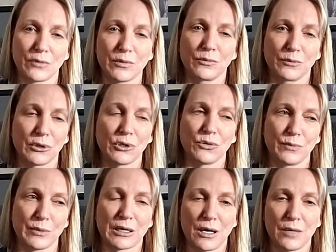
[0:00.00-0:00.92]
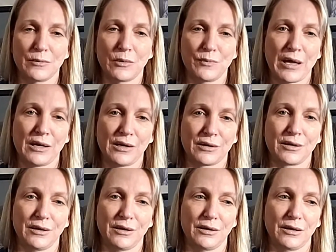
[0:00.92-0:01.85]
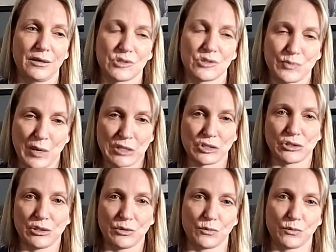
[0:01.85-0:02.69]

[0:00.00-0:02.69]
When you become a medic, especially